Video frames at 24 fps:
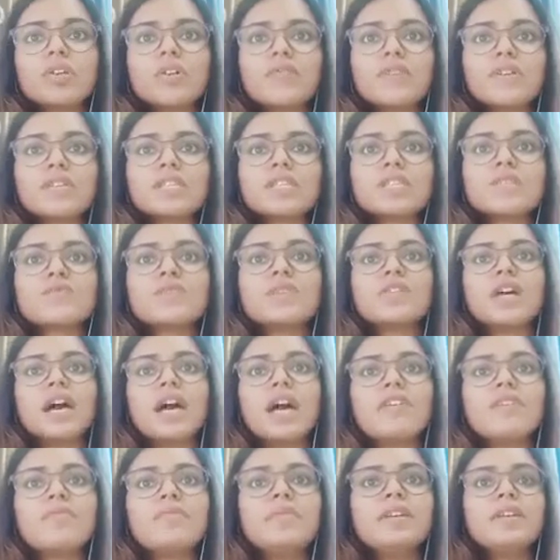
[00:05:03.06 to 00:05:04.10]
offences would
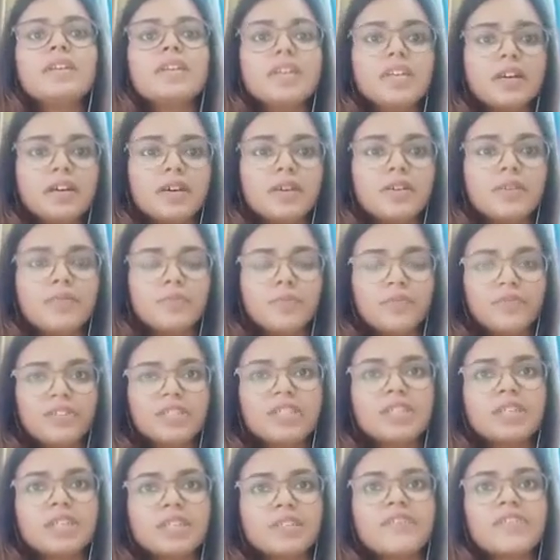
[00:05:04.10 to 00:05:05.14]
have been
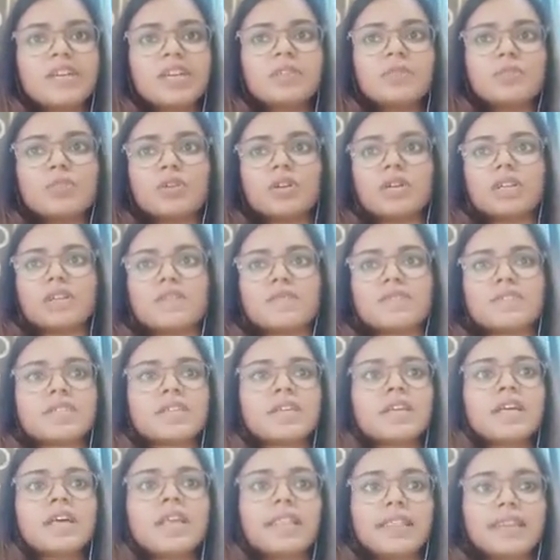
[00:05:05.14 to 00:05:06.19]
with different motives.
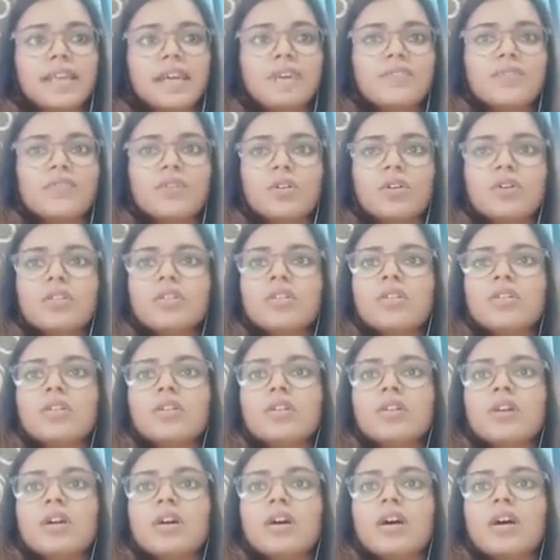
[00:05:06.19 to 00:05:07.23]
Therefore,
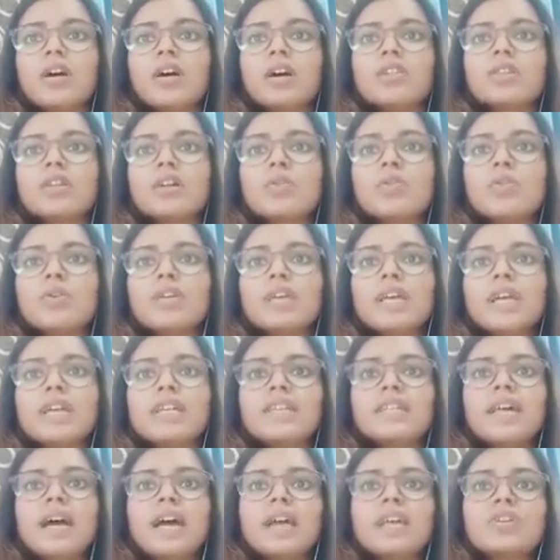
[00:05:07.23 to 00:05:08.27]
the court
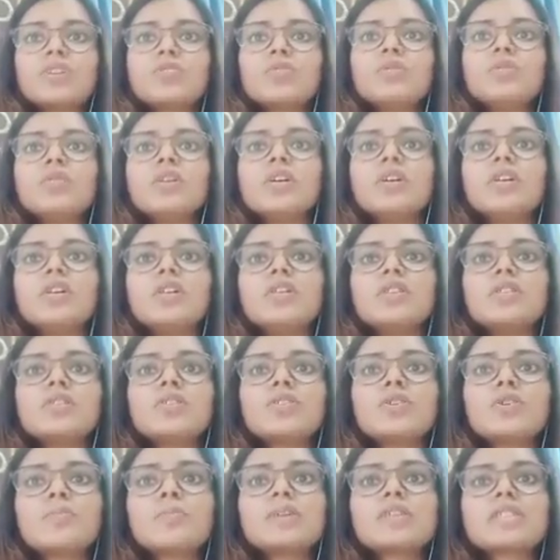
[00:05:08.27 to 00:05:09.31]
held that
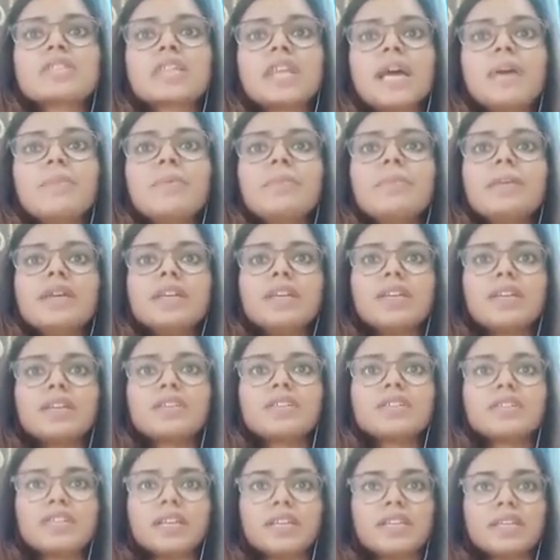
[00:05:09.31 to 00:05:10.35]
to prescribe a
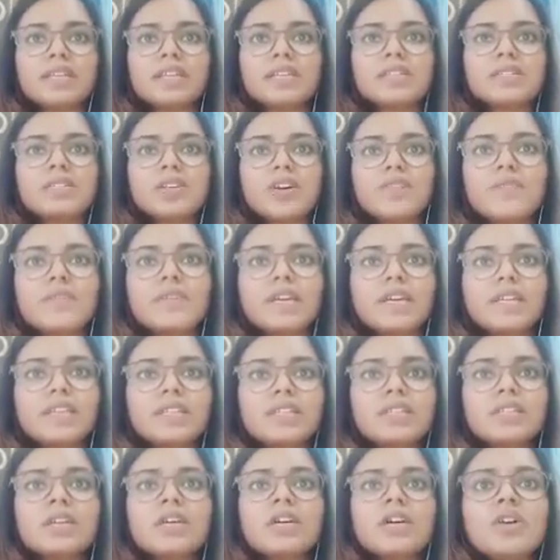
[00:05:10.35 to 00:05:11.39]
mandatory sentence of
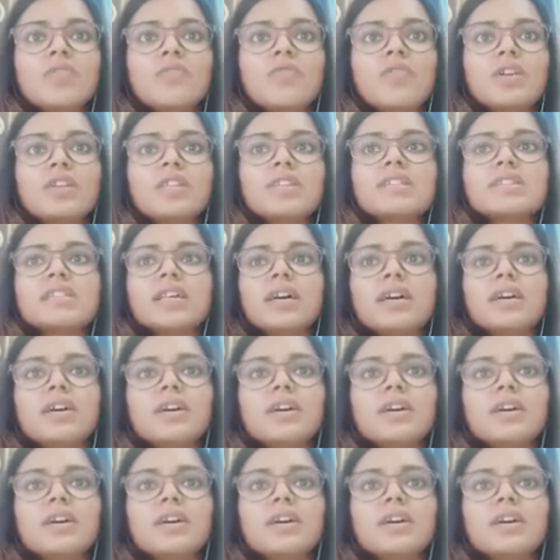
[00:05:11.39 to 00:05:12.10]
death for this